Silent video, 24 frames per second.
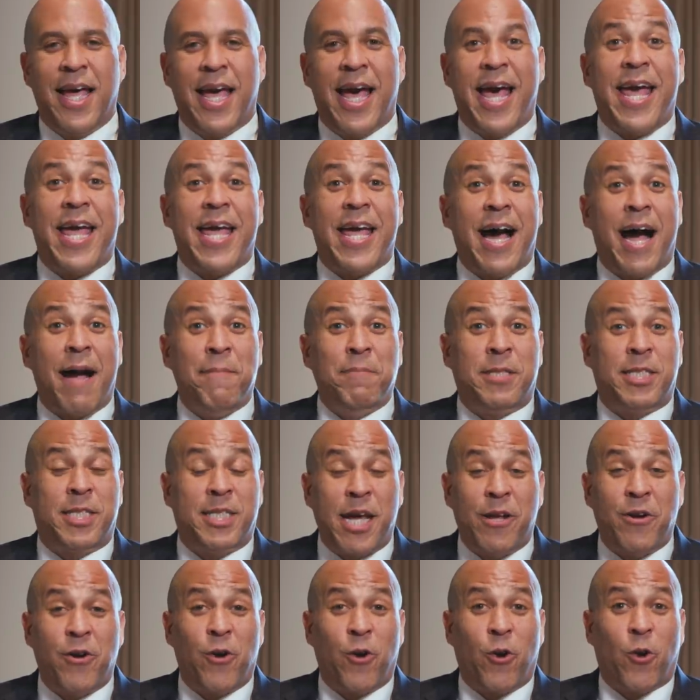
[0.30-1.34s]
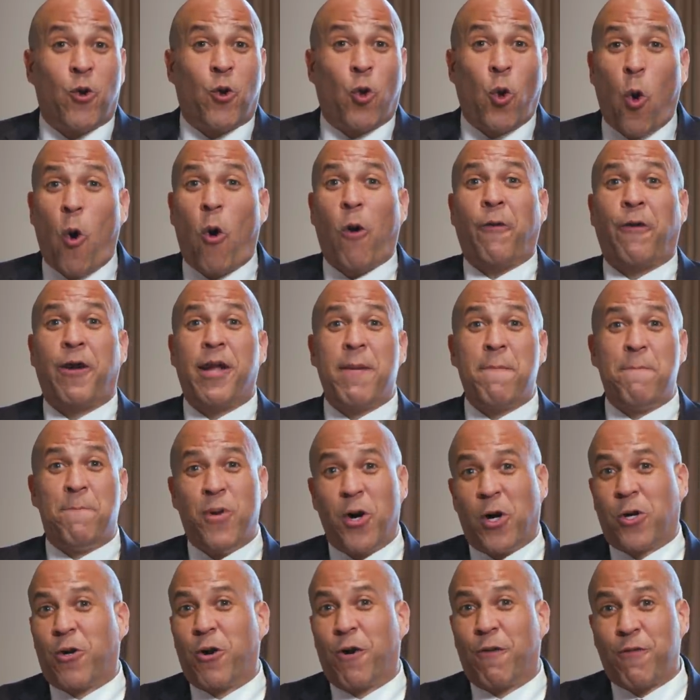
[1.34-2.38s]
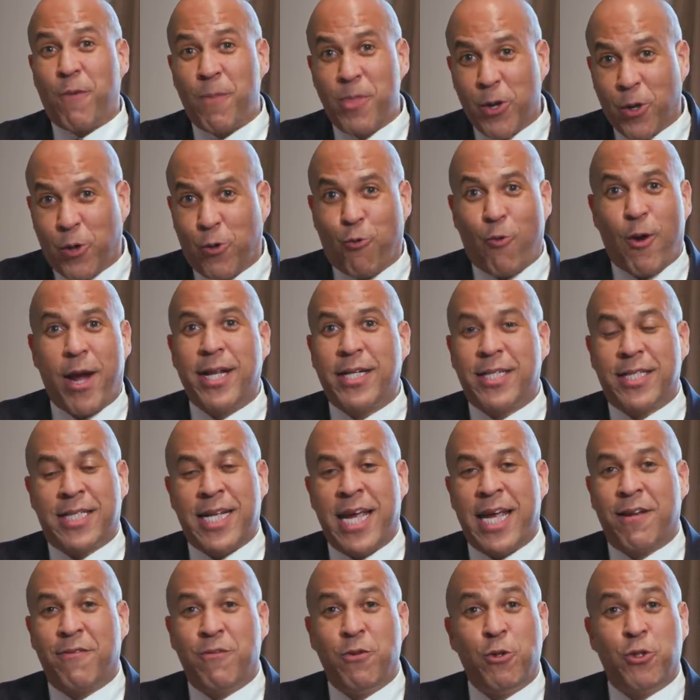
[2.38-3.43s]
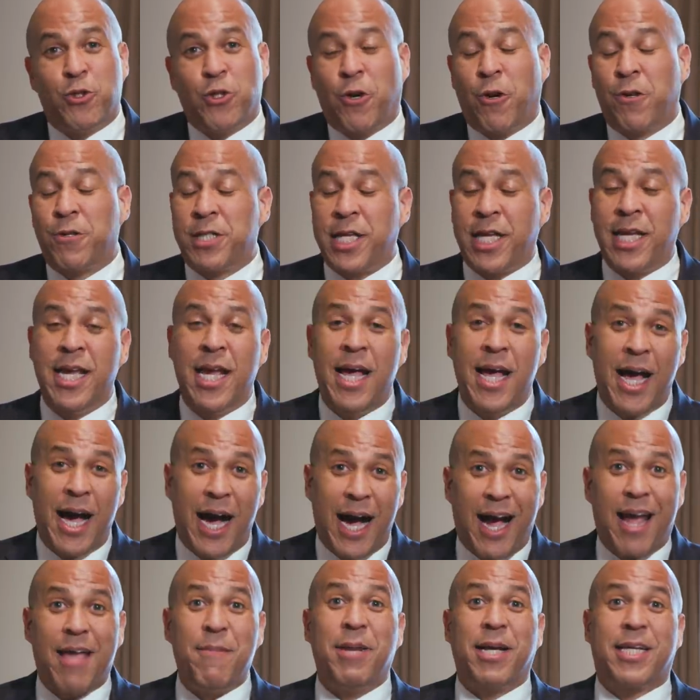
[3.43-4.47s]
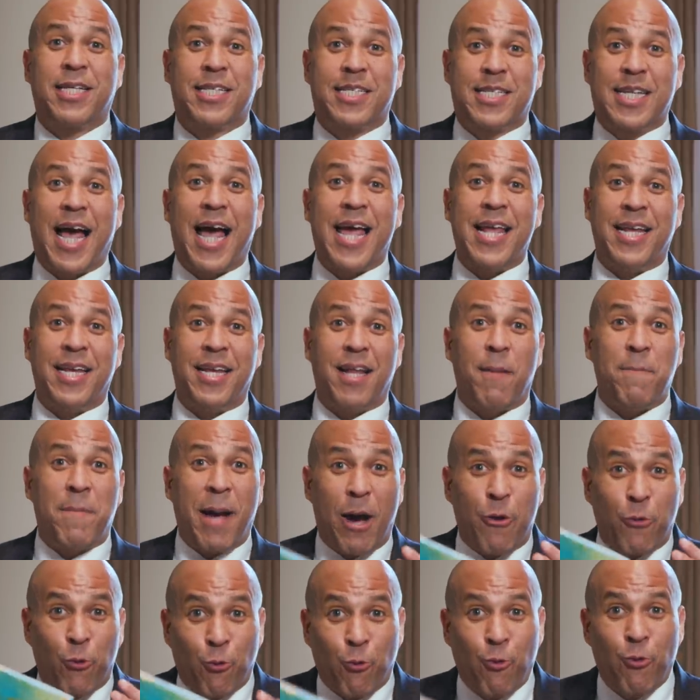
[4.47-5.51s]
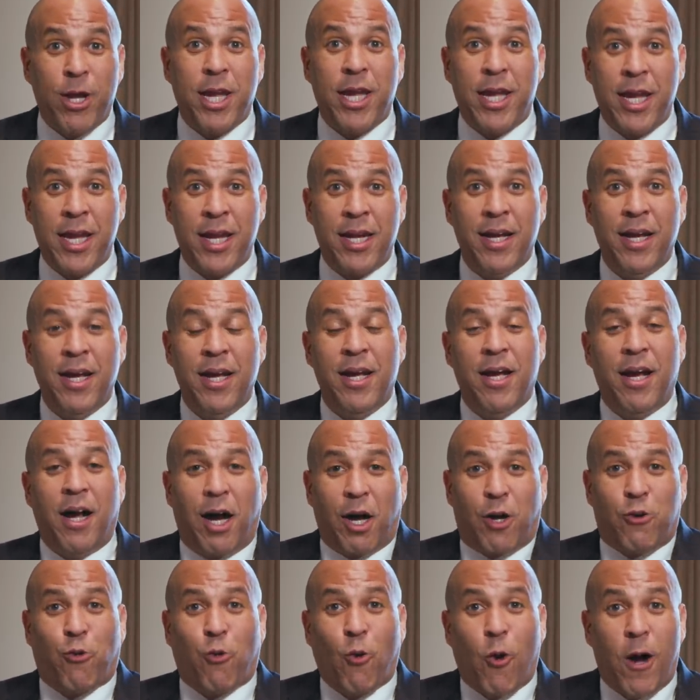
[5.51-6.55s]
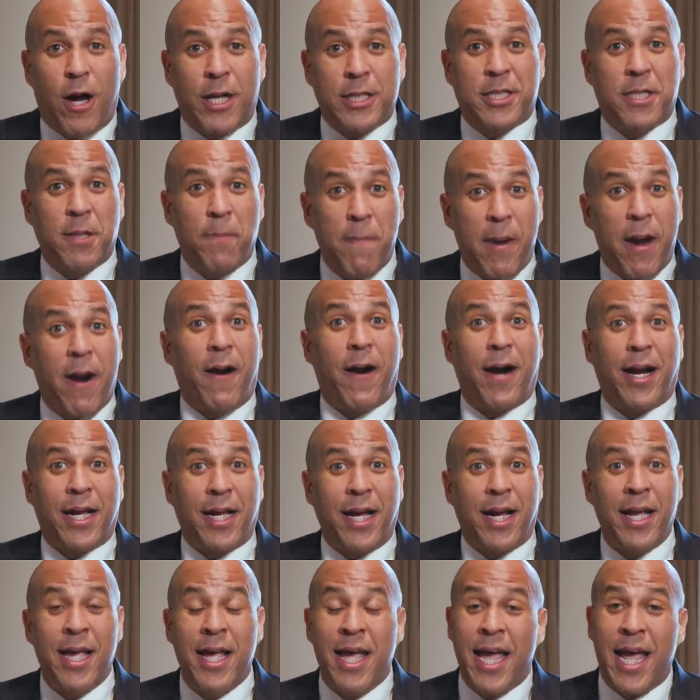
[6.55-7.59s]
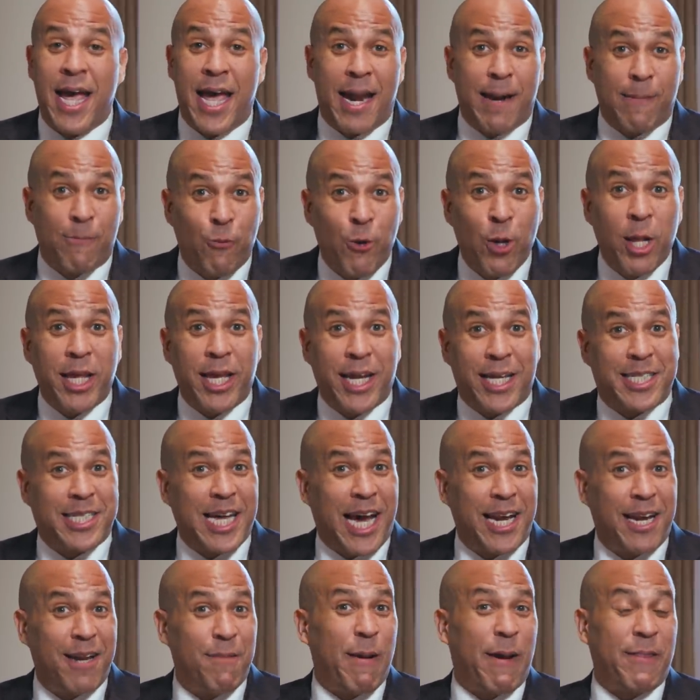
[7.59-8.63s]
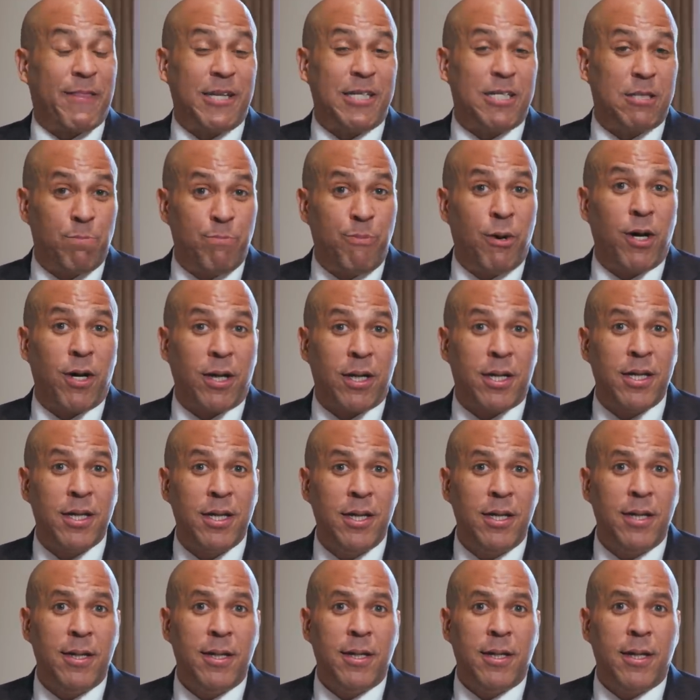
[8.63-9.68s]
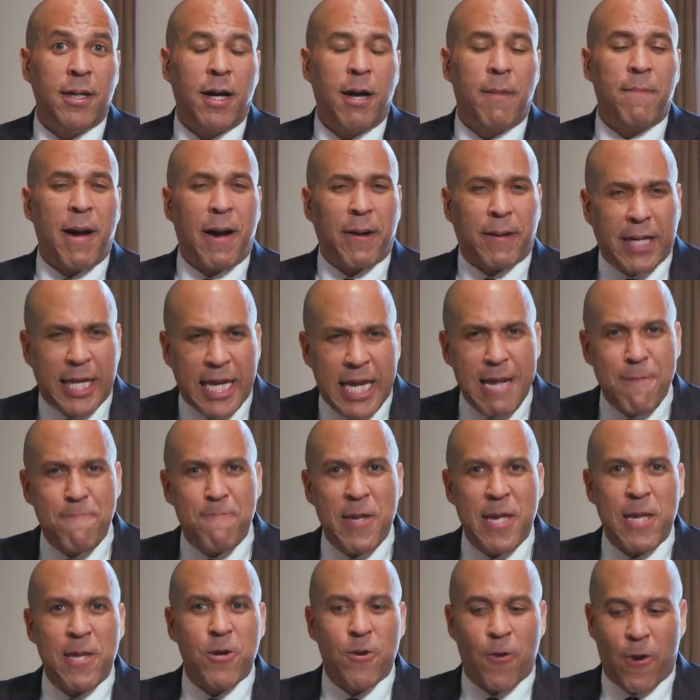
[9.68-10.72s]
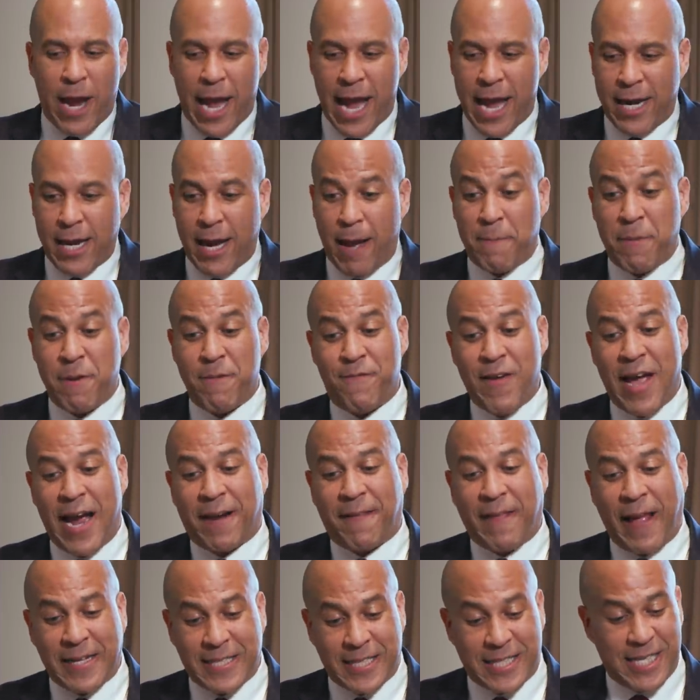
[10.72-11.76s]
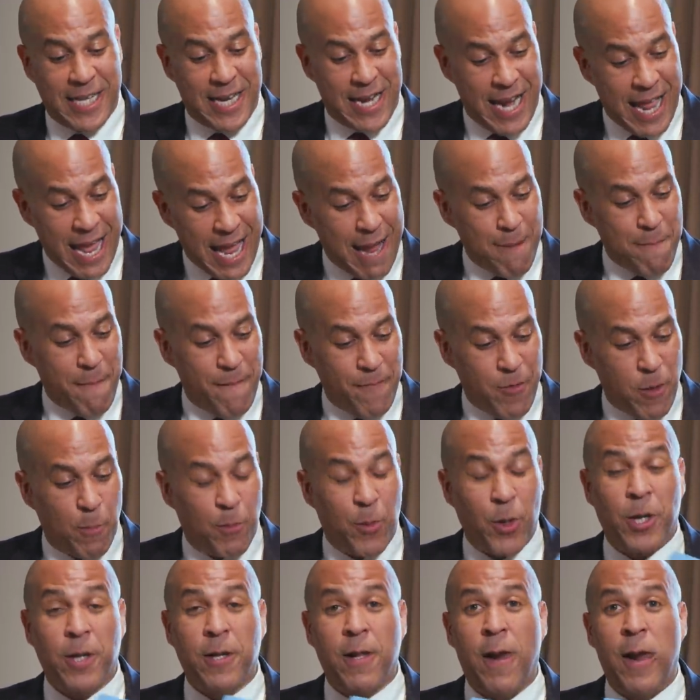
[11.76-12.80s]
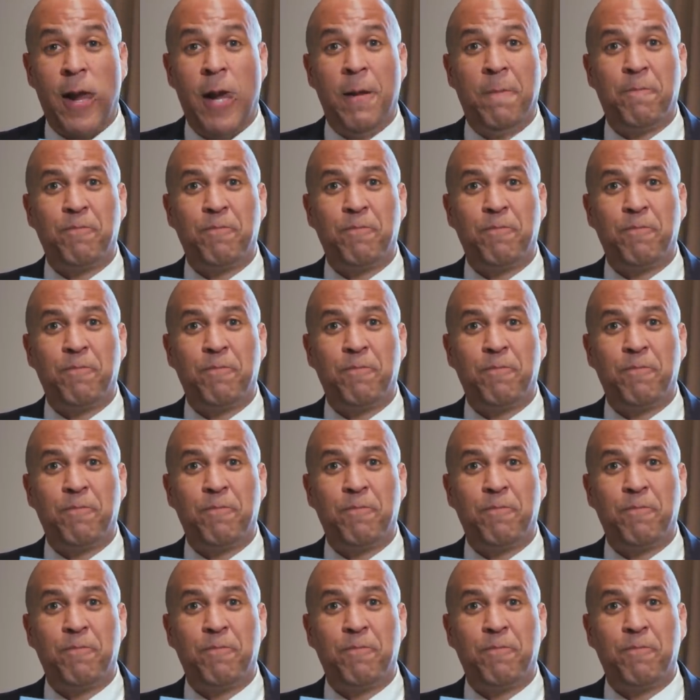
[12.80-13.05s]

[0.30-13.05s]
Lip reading: Hey, I'm Senator Cory Booker from the great state of New Jersey. I am excited about Read Across America. And I'm really excited about this book, about keeping your head up. In fact, that's the name of the book,